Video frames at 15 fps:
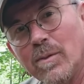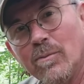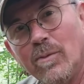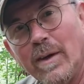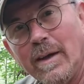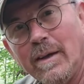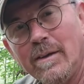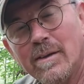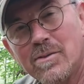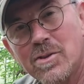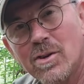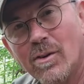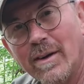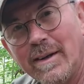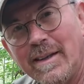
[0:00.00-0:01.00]
v
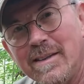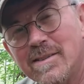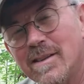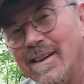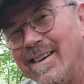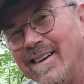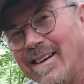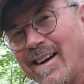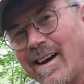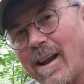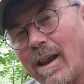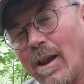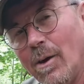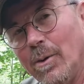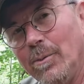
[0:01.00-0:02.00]
Chinese
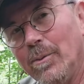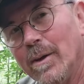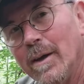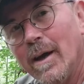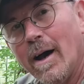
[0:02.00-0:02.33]
clone.